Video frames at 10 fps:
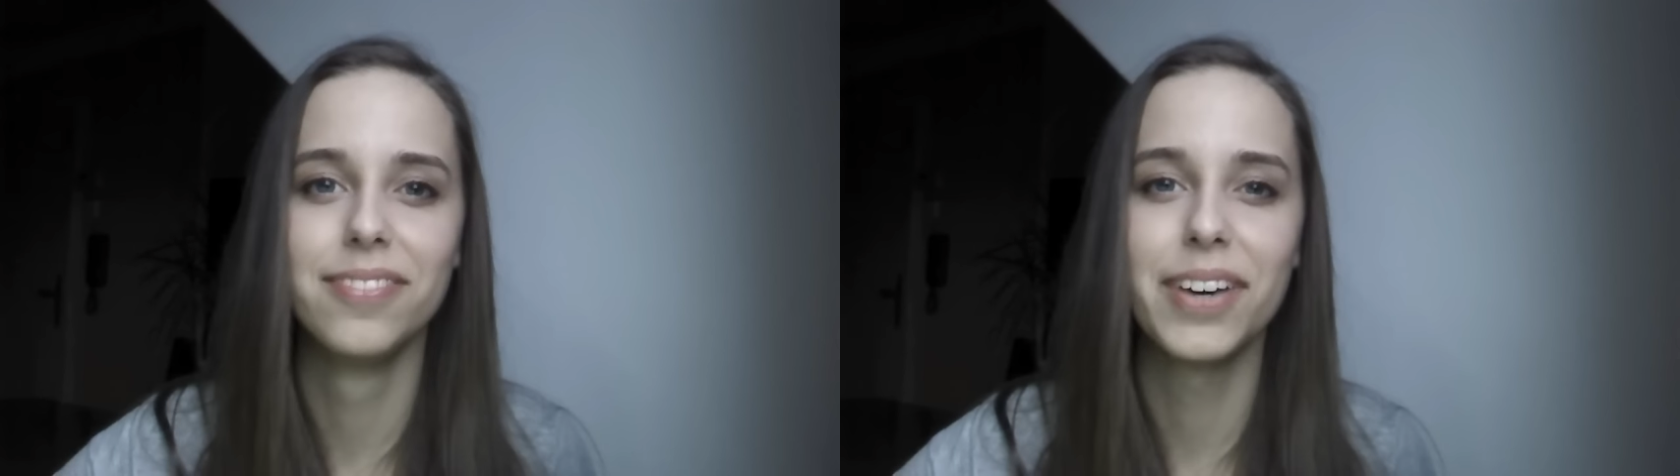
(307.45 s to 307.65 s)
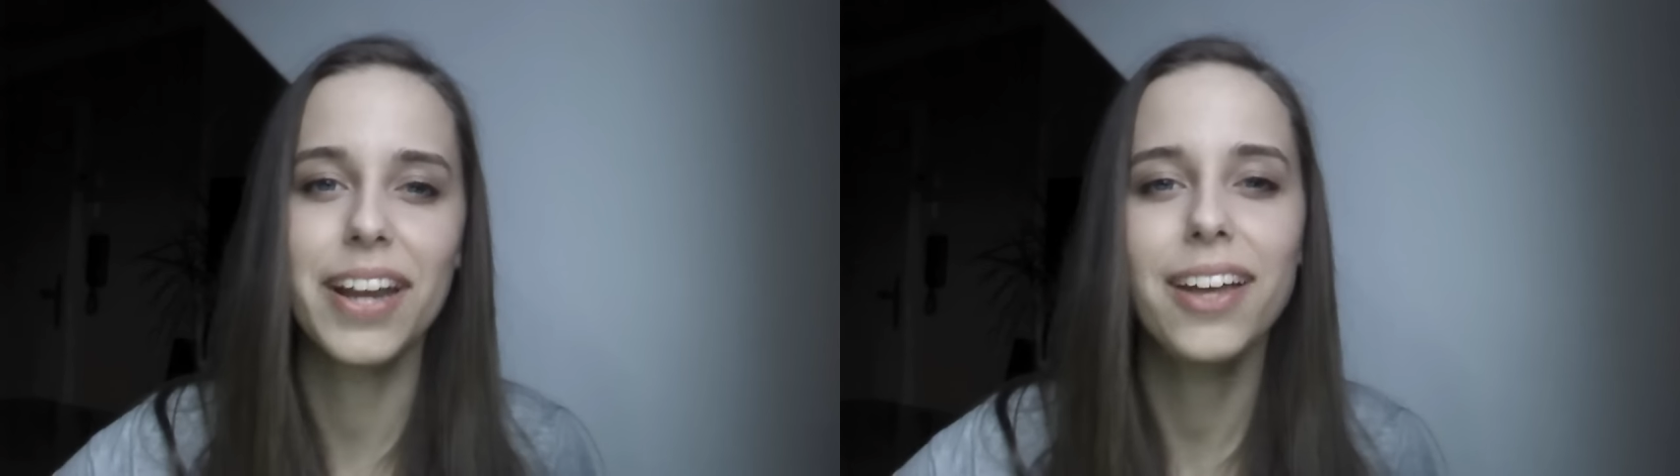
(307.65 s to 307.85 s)

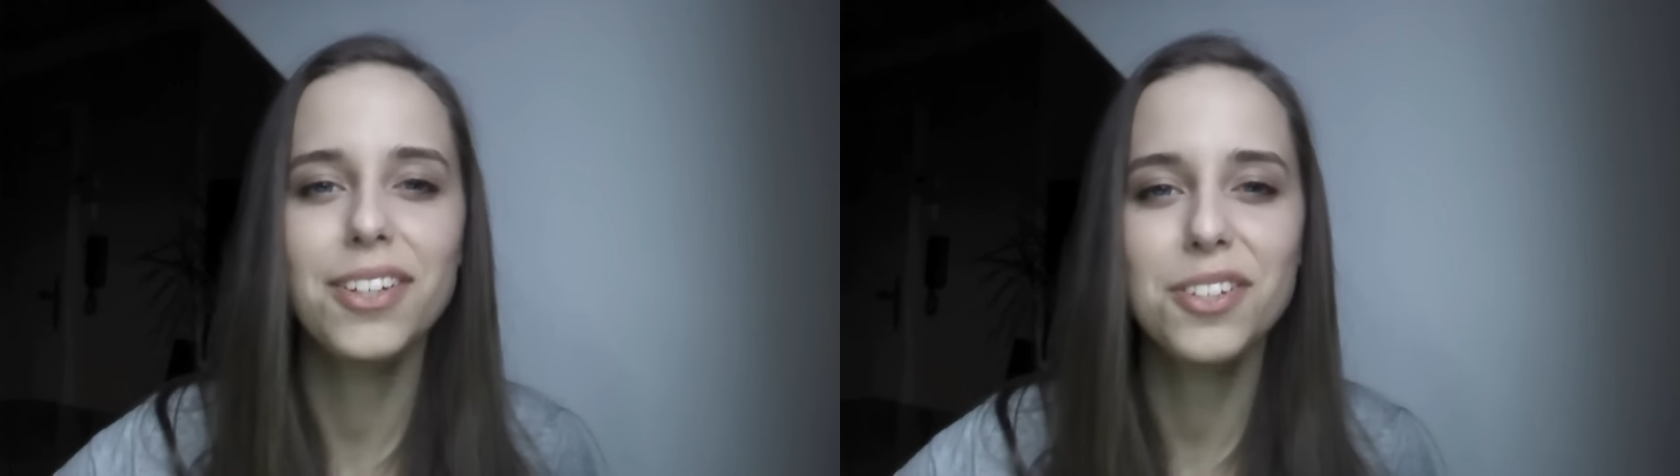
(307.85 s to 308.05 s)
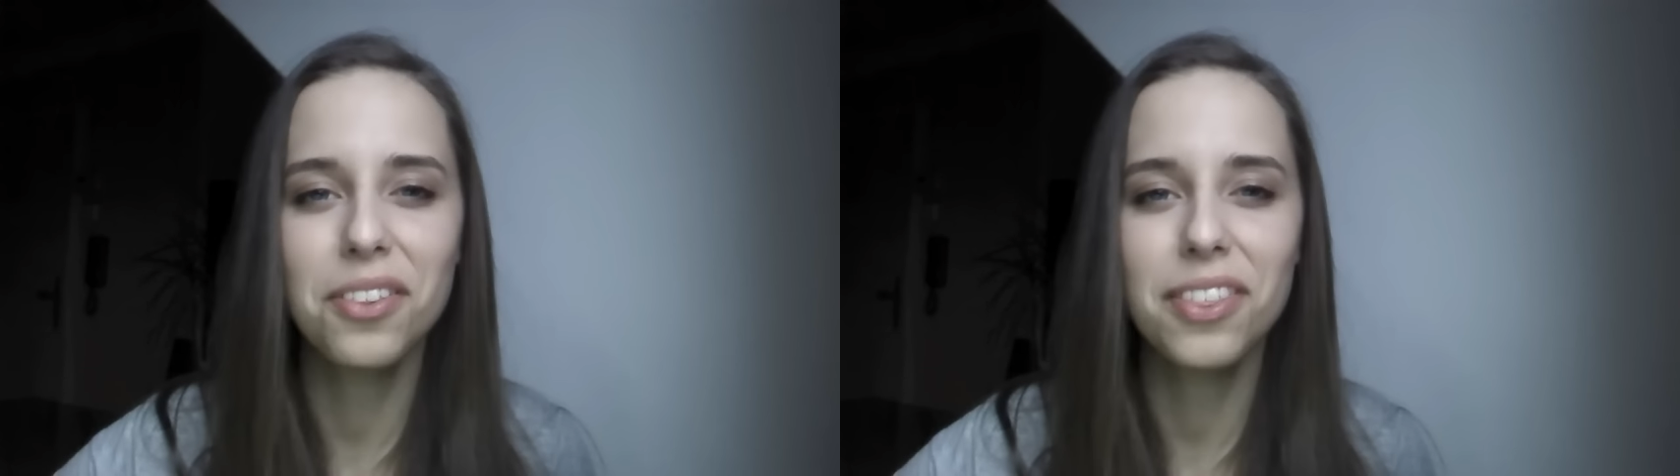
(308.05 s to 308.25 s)
but I
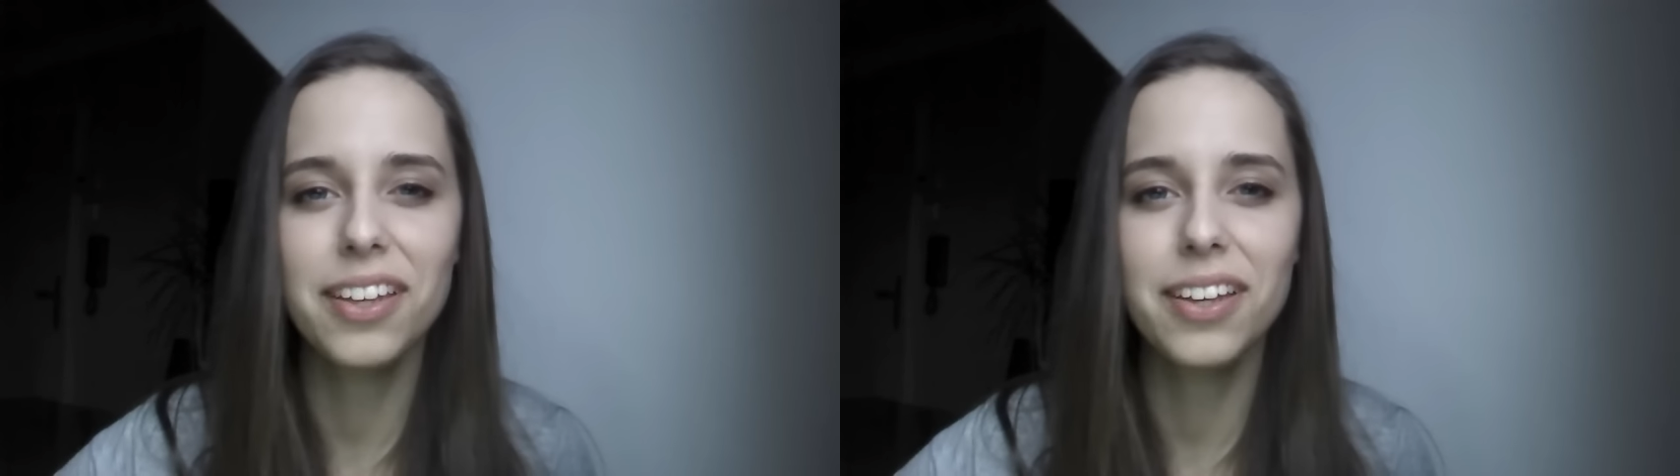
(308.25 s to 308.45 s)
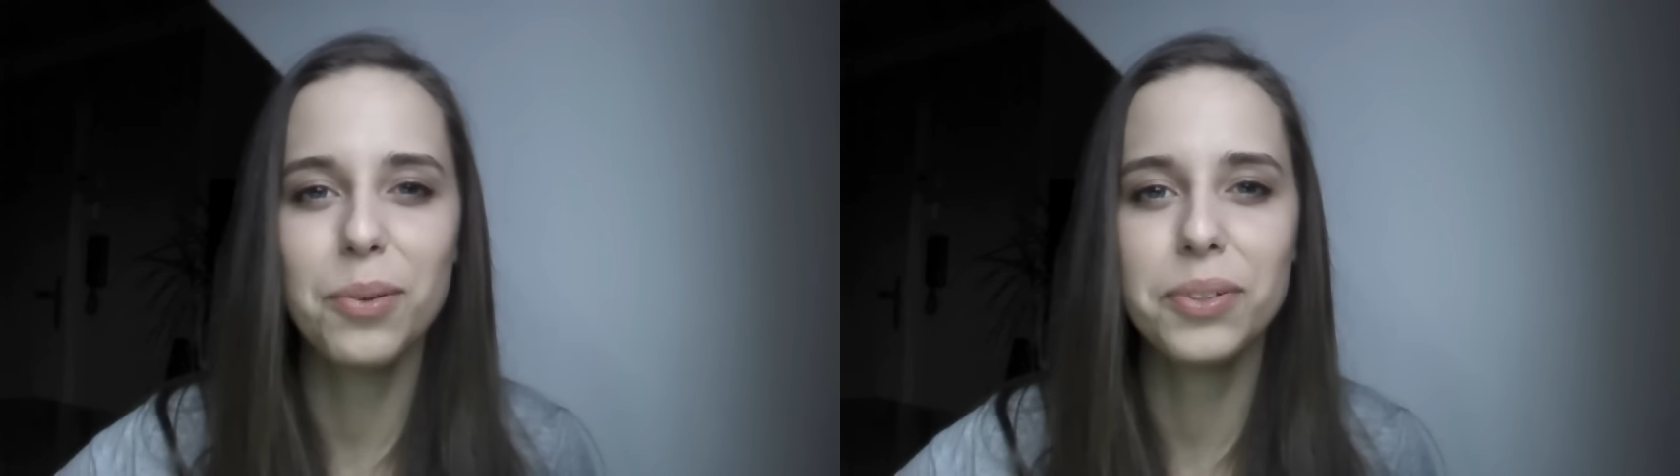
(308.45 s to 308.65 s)
don't
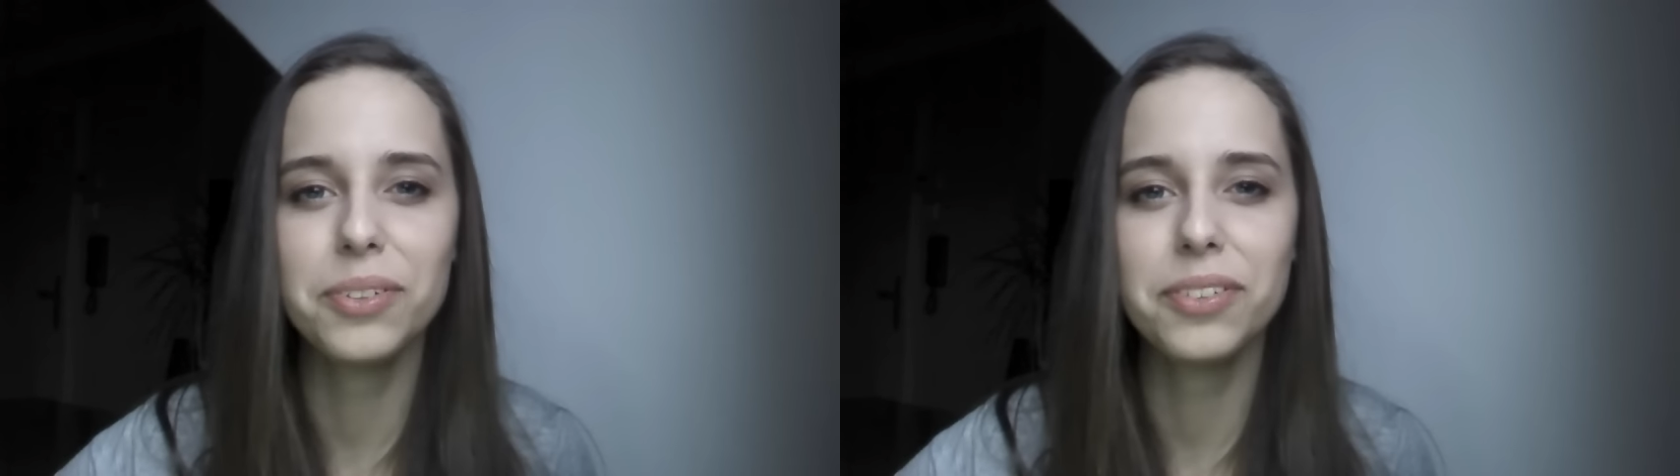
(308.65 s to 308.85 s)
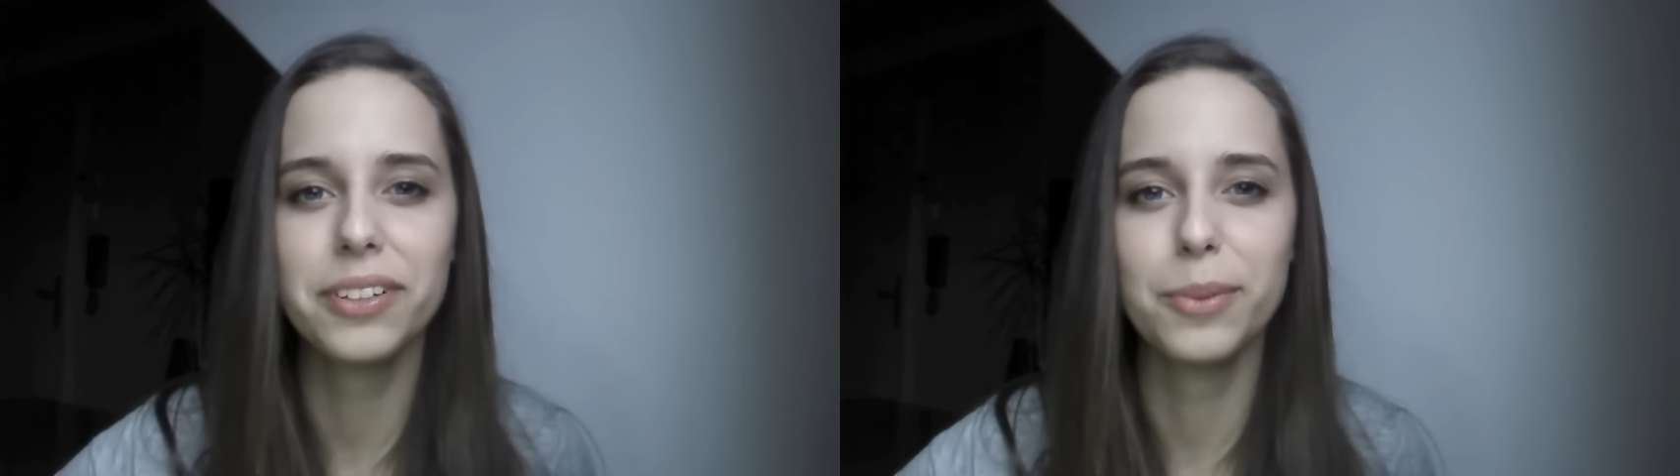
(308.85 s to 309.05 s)
think he will
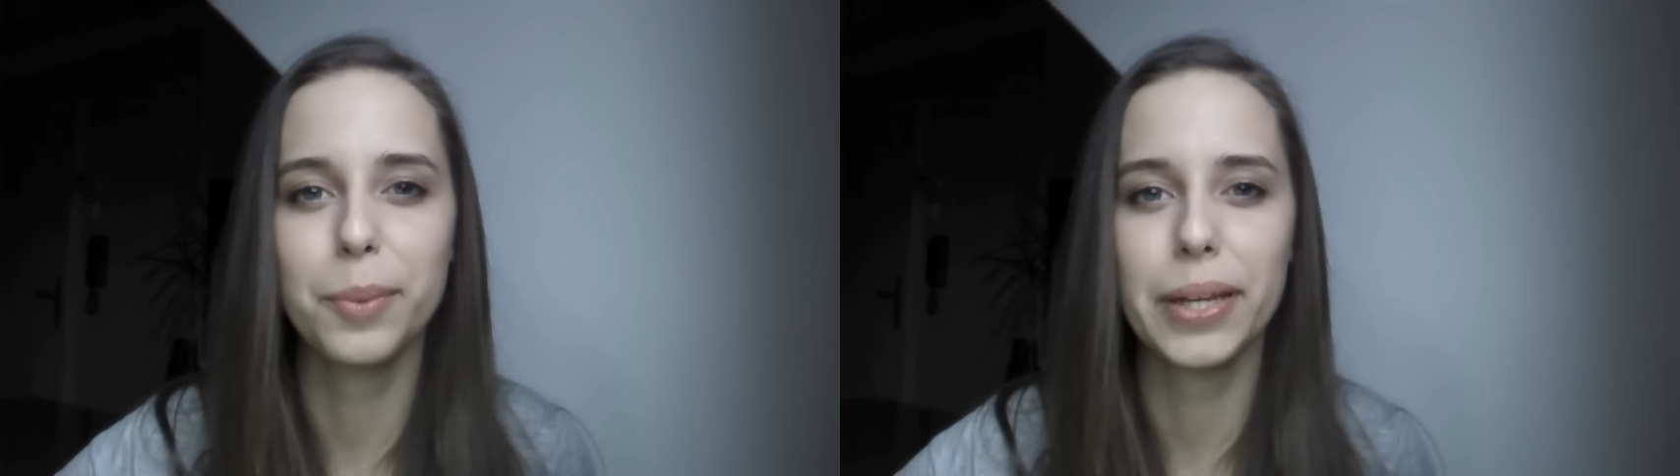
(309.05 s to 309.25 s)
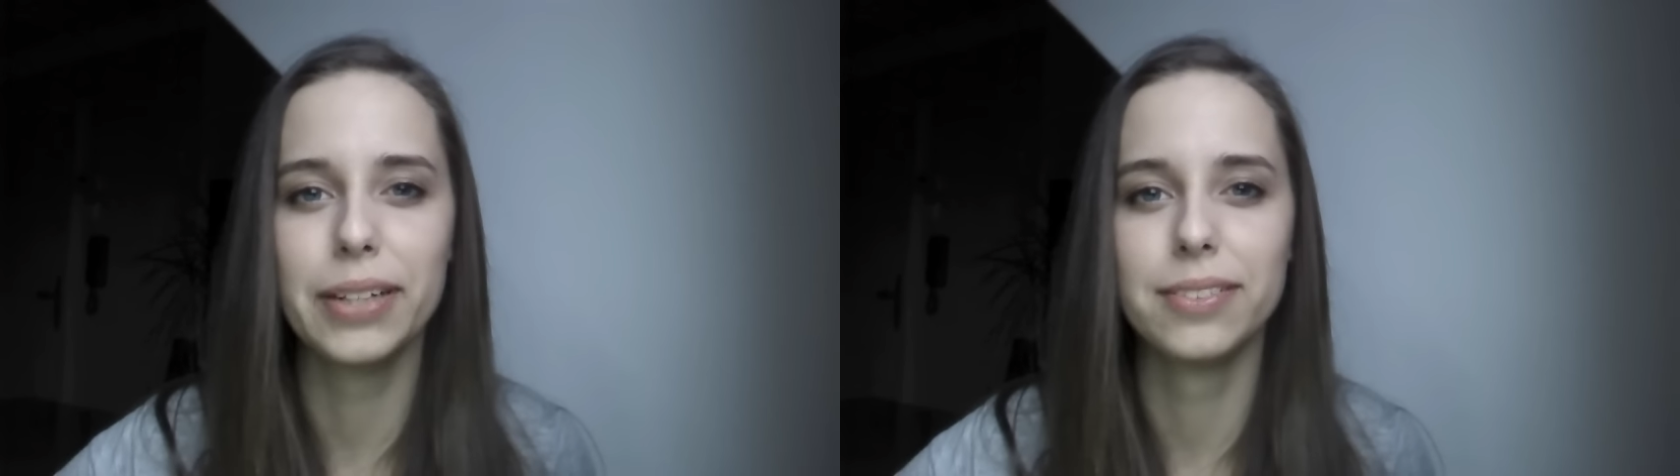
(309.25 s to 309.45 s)
really
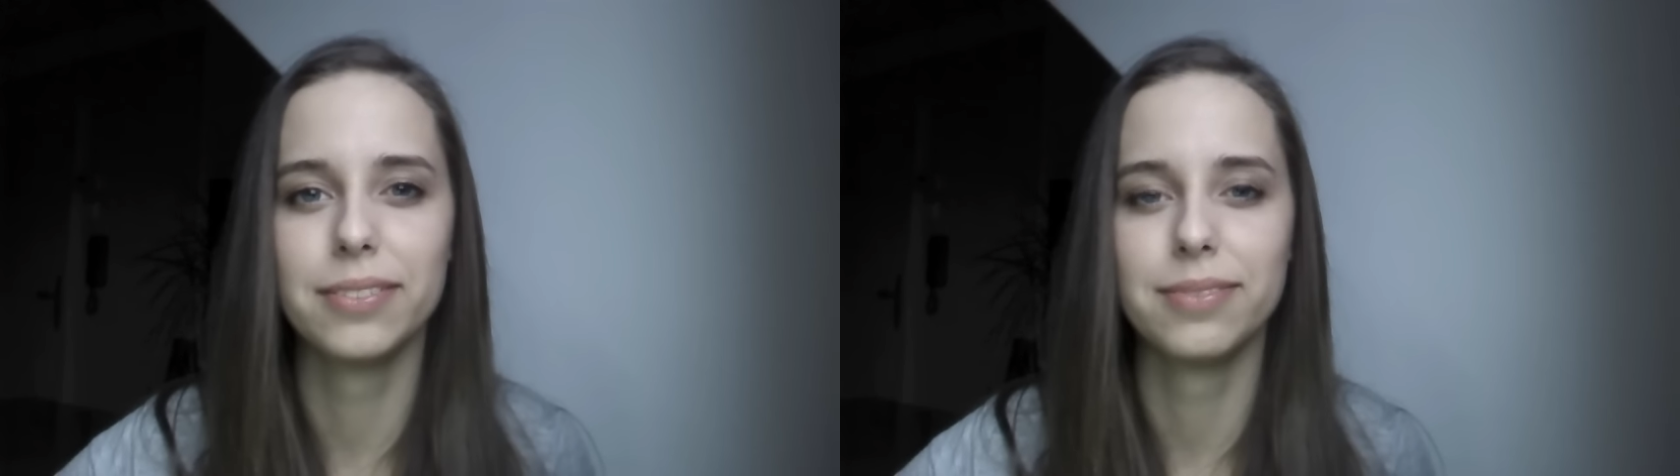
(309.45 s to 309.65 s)
win.